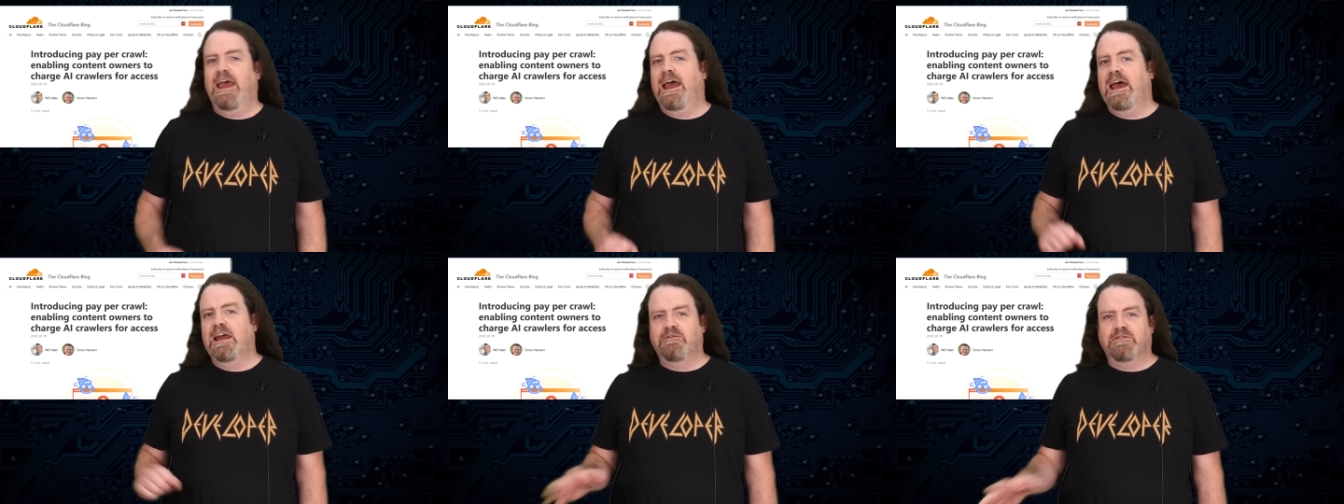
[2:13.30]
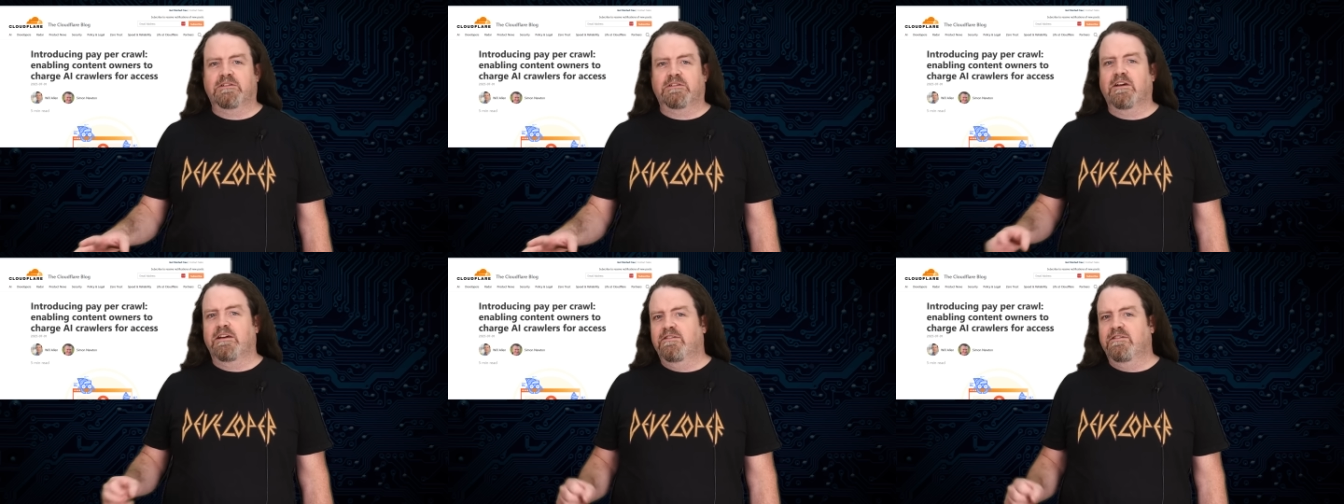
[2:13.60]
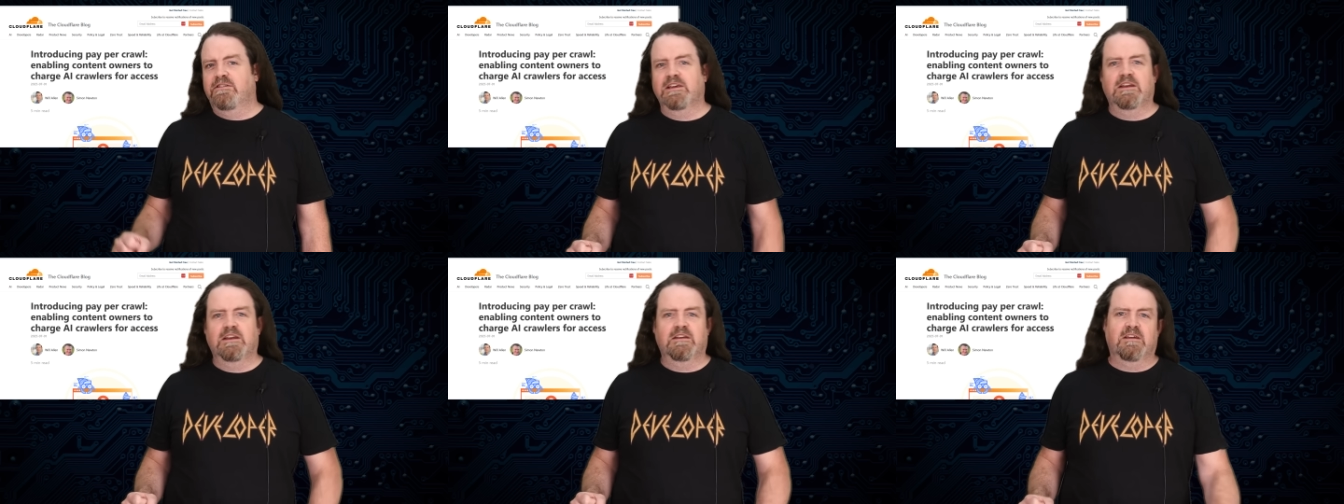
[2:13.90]

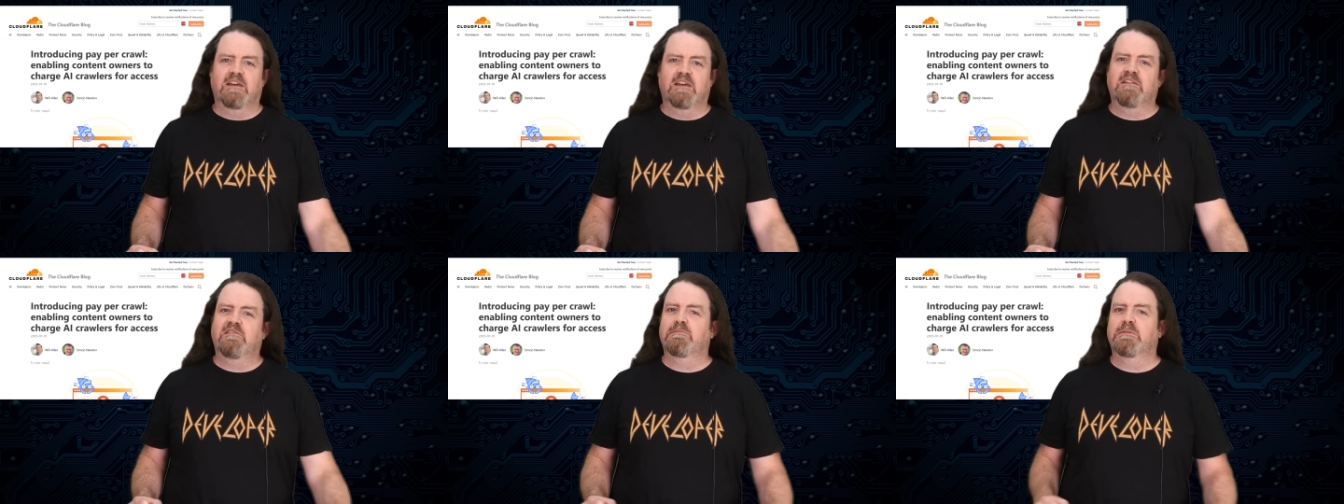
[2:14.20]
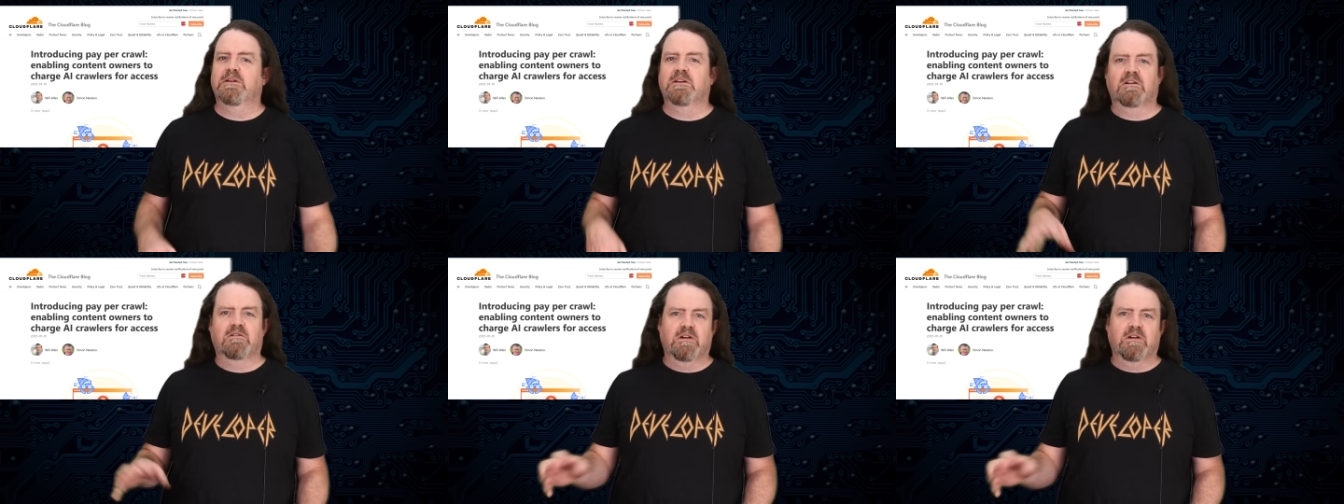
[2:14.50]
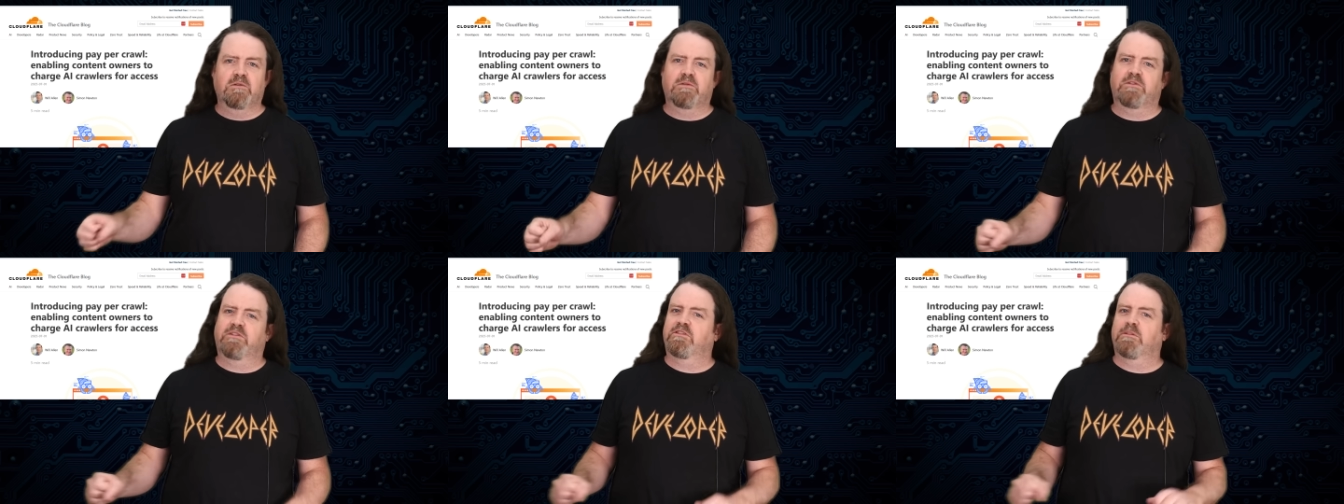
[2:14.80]
Advertising, engagement,
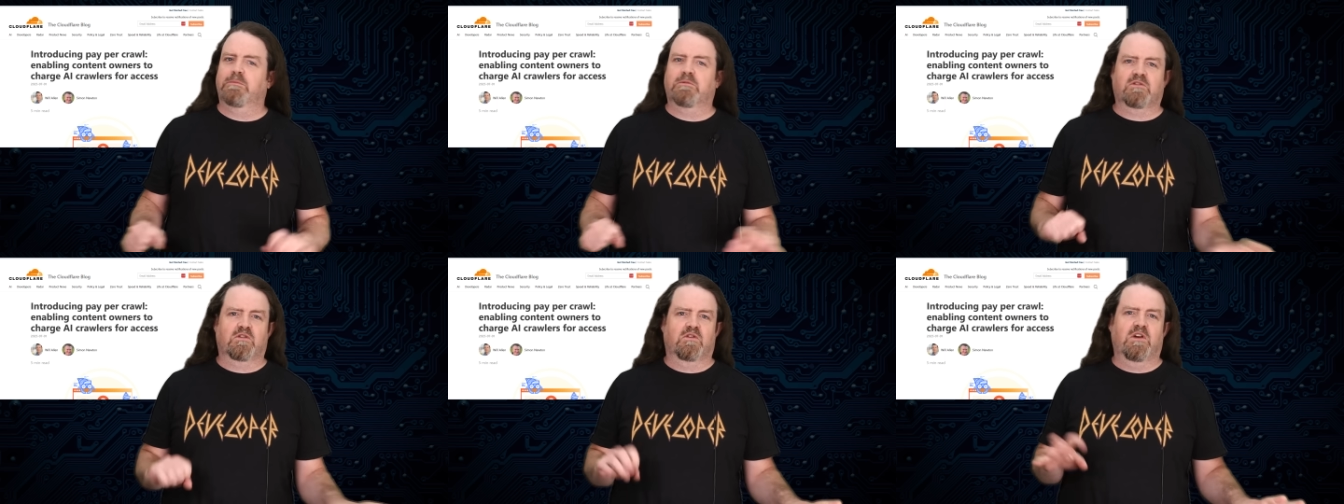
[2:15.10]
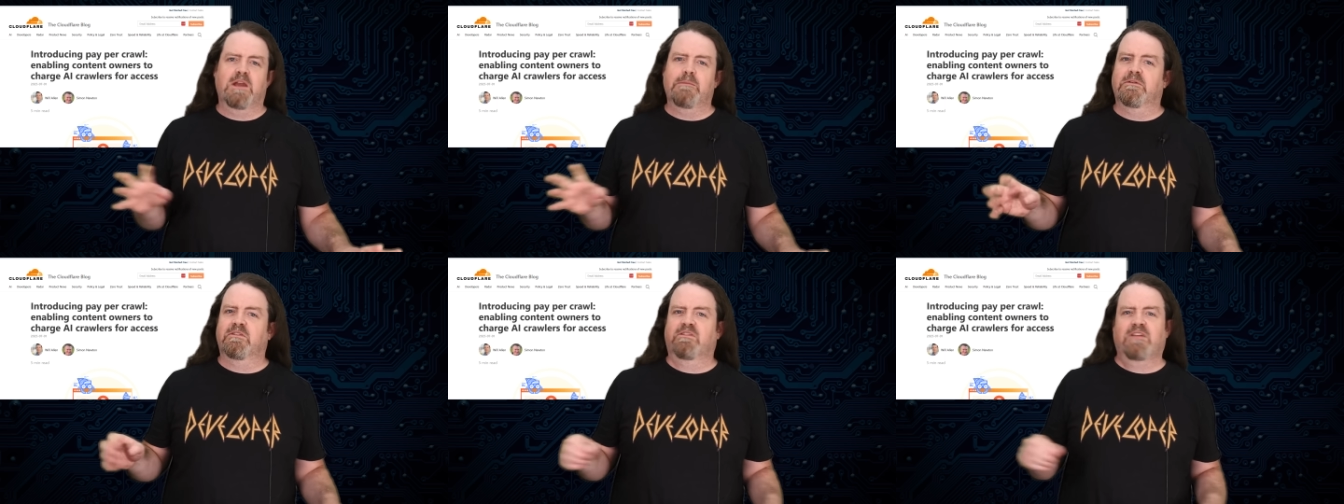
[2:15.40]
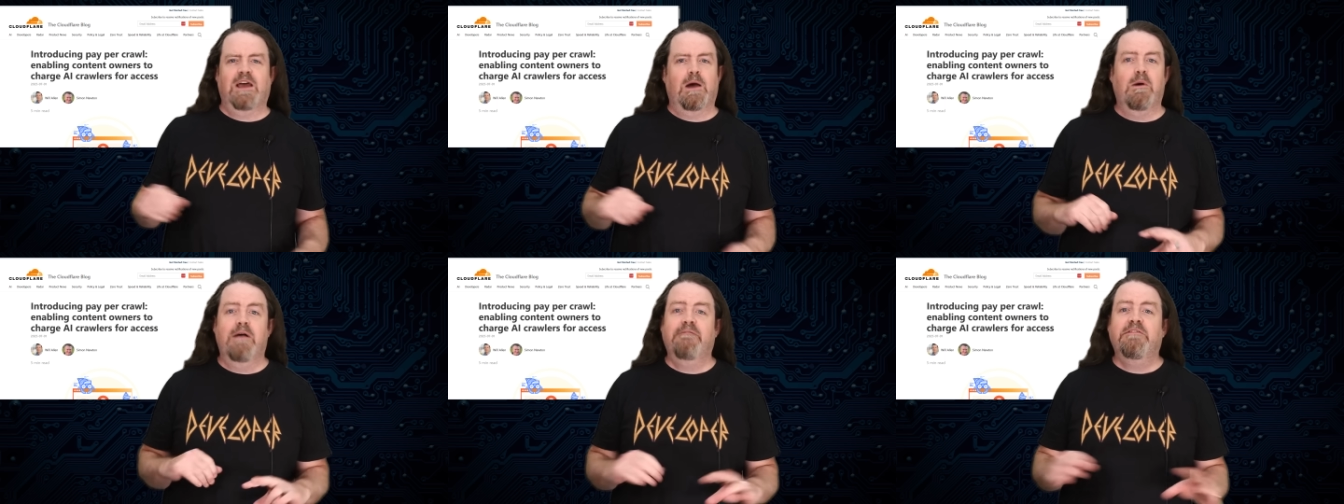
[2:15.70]
growth, subscribers,
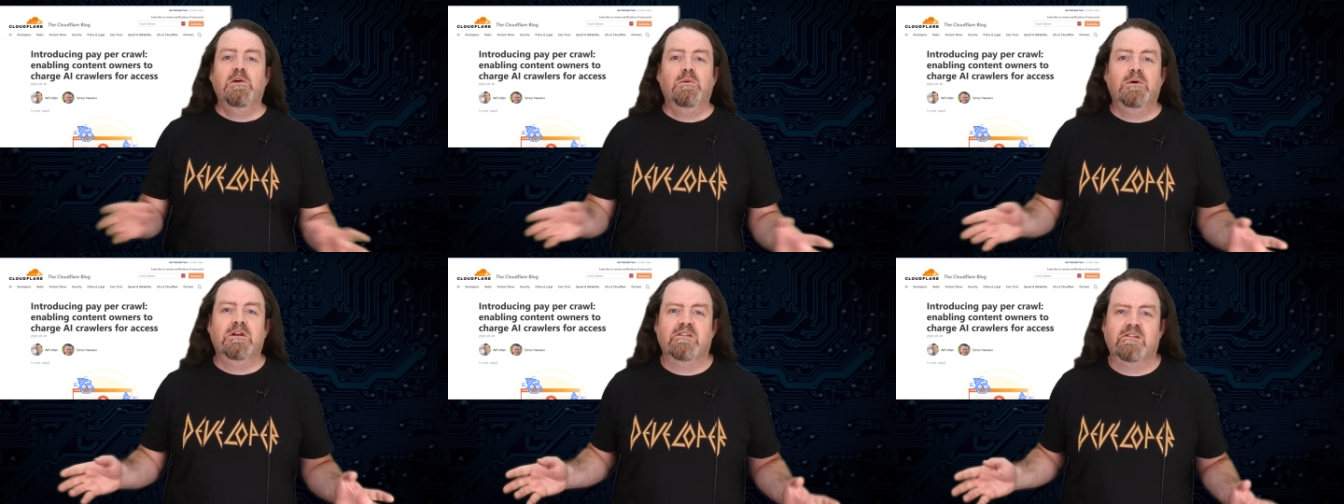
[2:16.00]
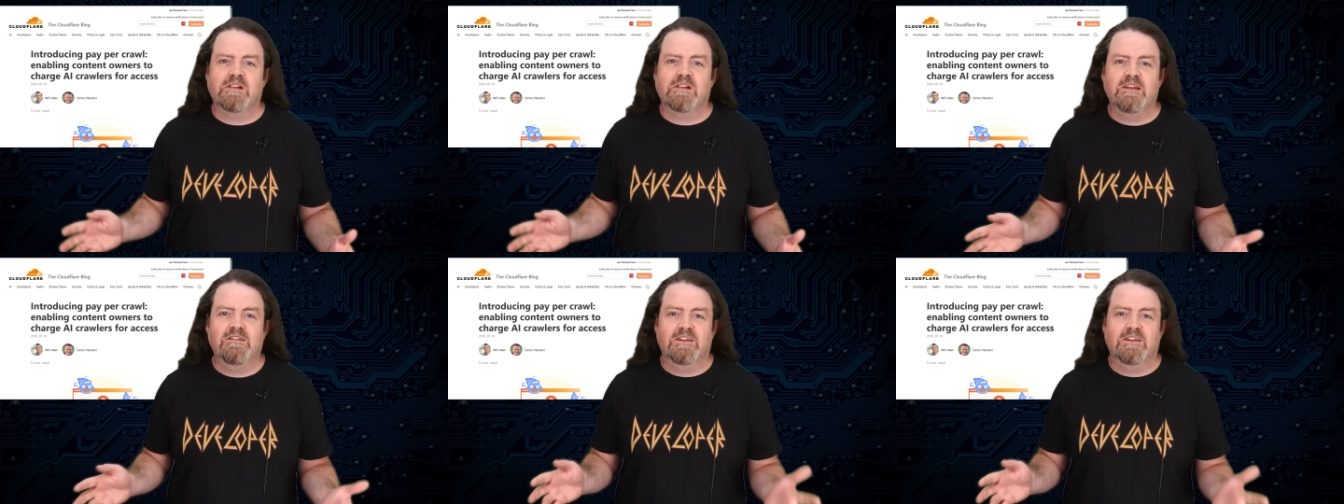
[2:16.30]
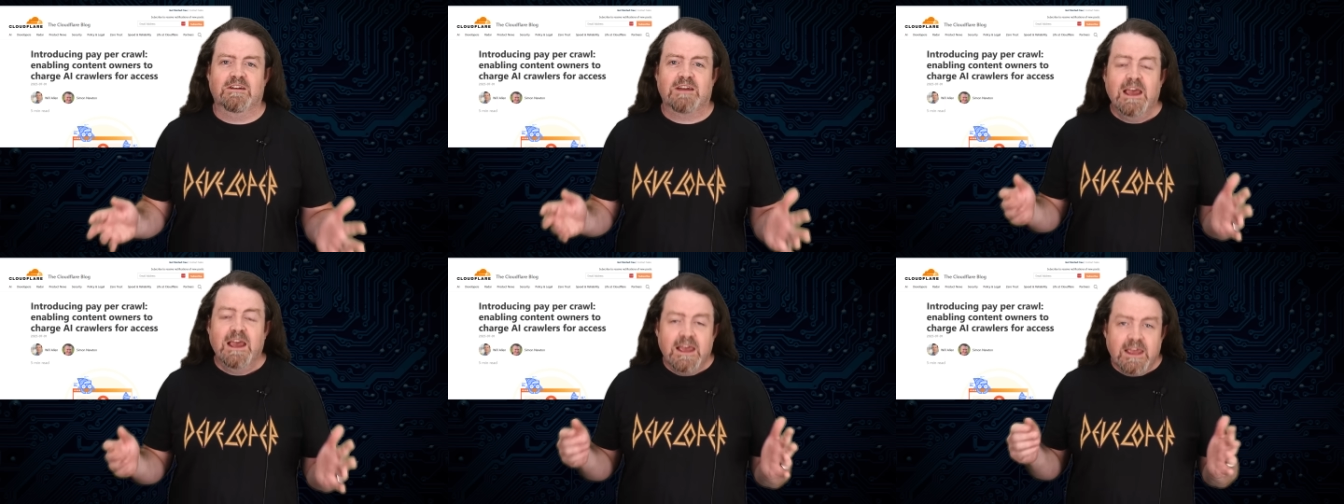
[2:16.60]
however you want to slice
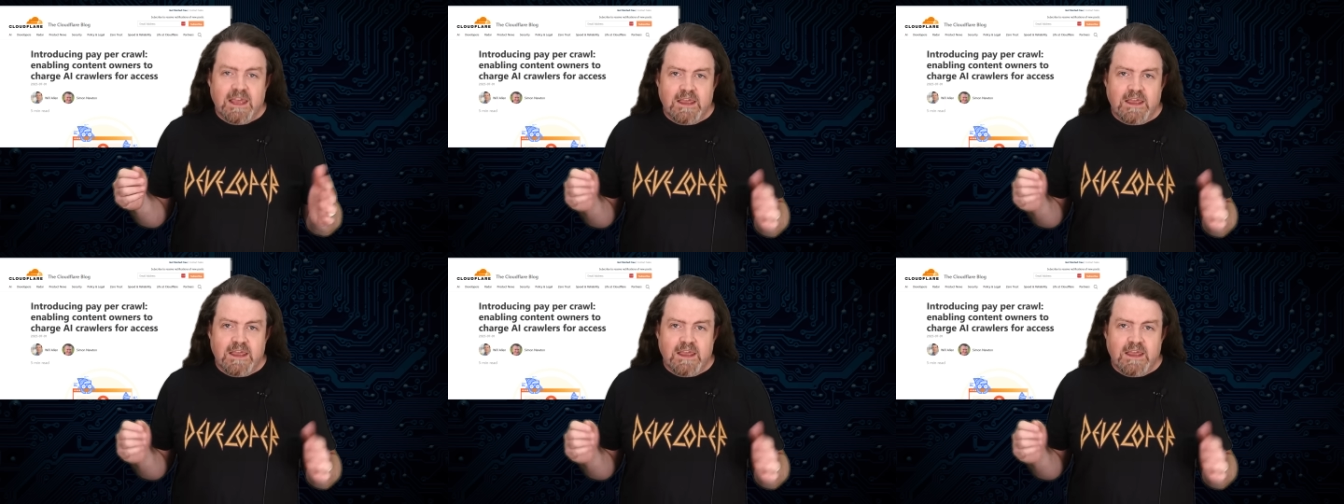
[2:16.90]
it,